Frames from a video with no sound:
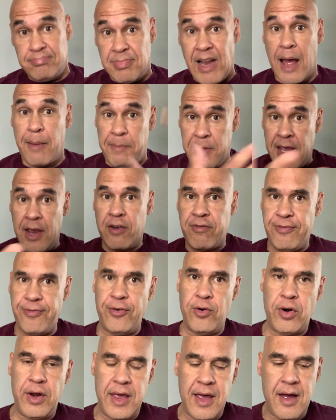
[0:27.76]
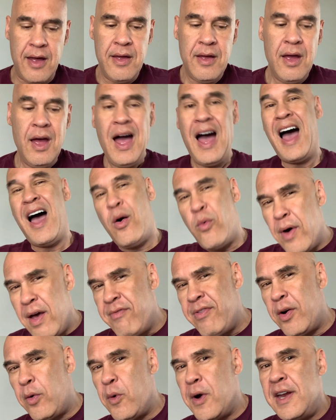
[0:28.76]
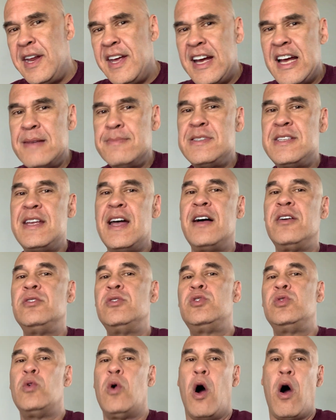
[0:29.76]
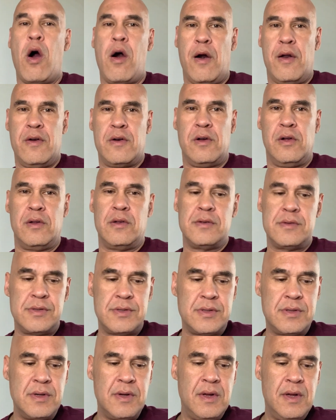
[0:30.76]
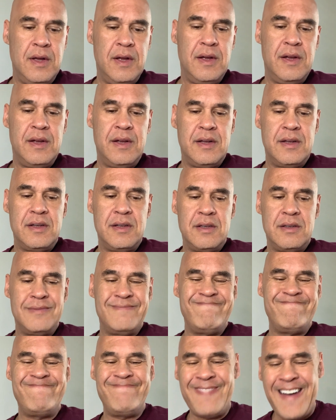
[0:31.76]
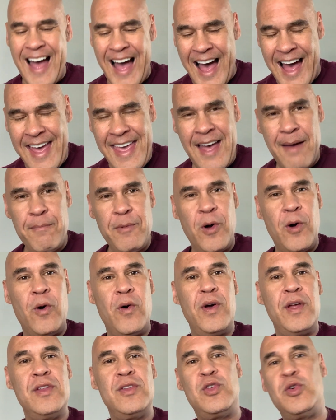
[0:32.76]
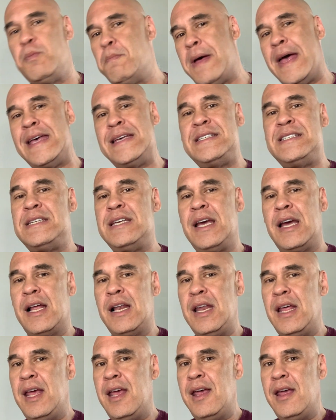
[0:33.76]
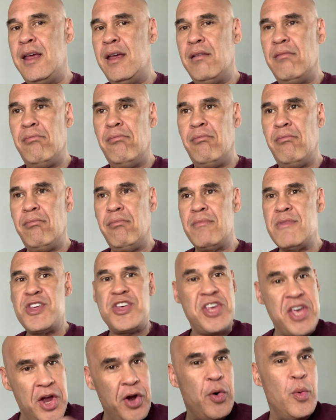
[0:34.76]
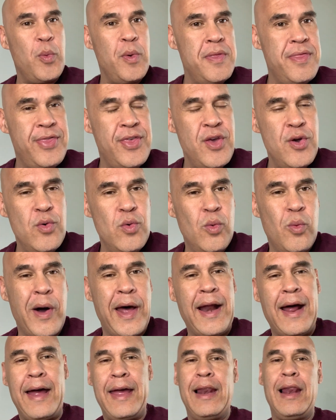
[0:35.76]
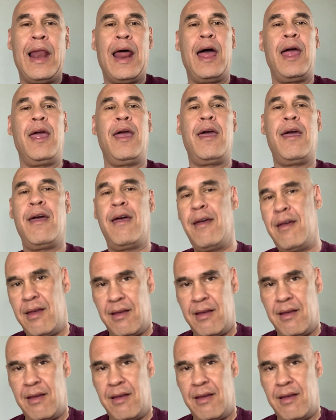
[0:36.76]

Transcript: I'm here for you. However, when it comes down to articles, I am going to basically share with you what I like.